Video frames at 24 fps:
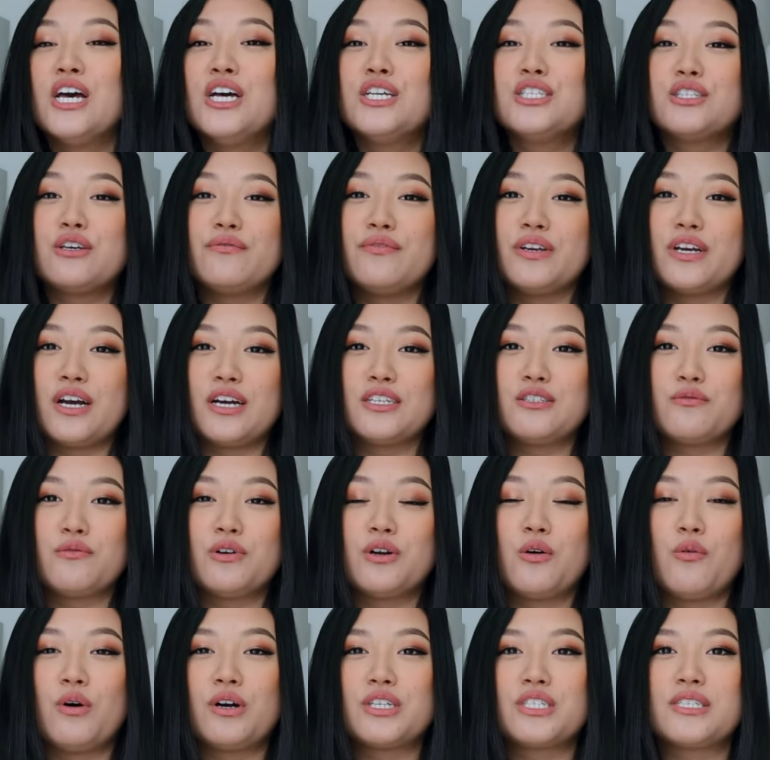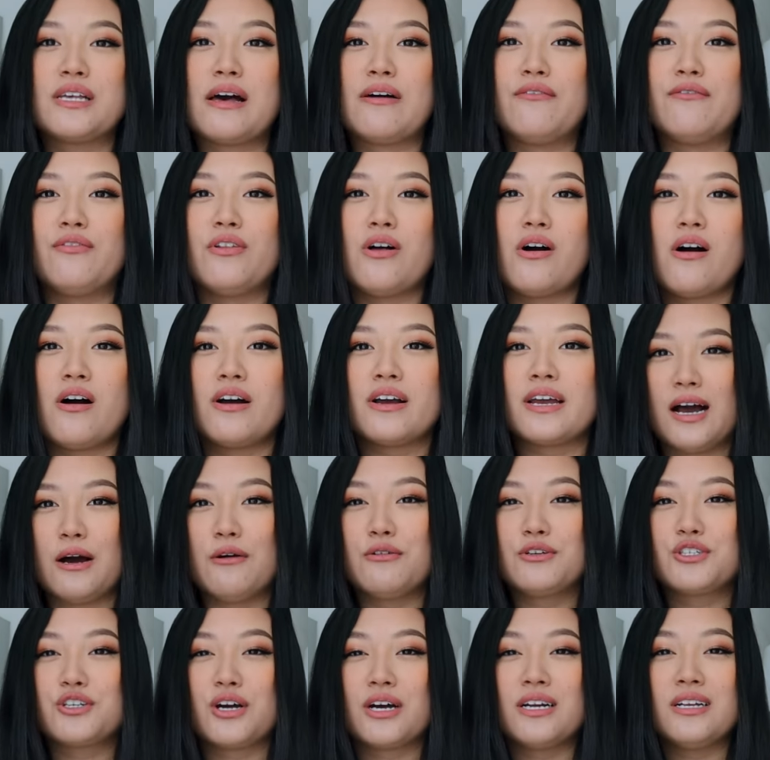So if you guys want to watch that vlog, I
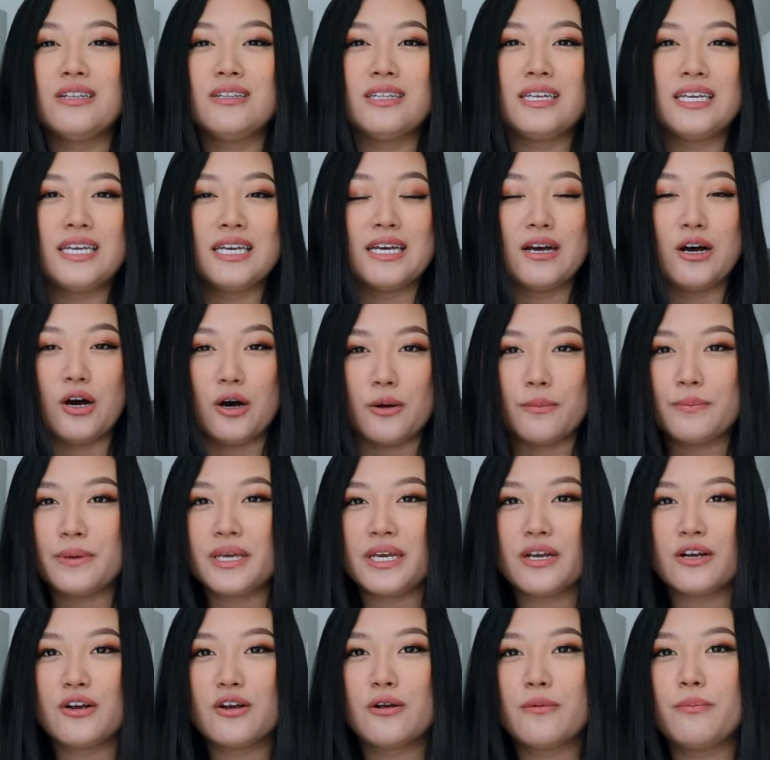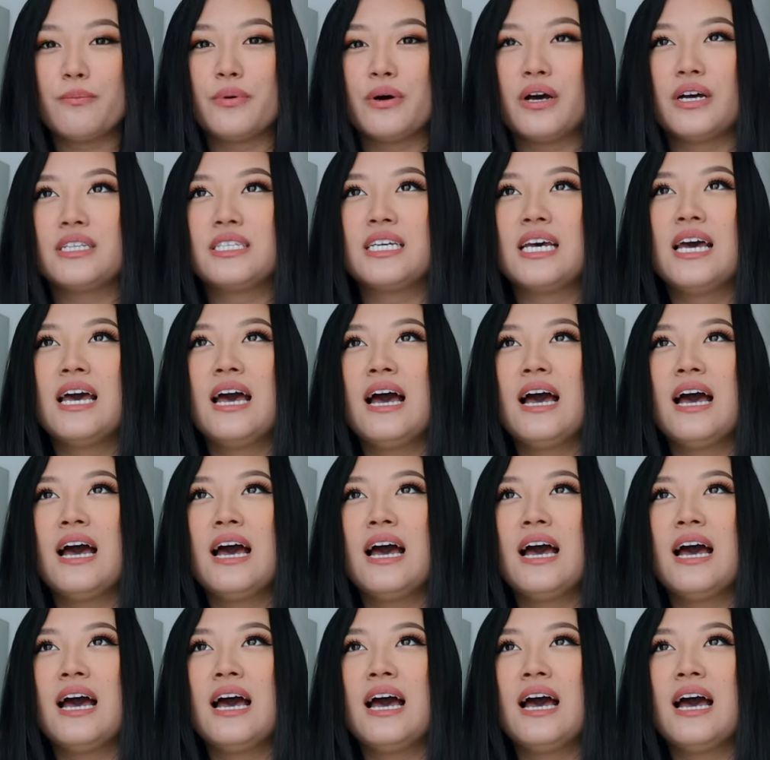would try to link it up here, but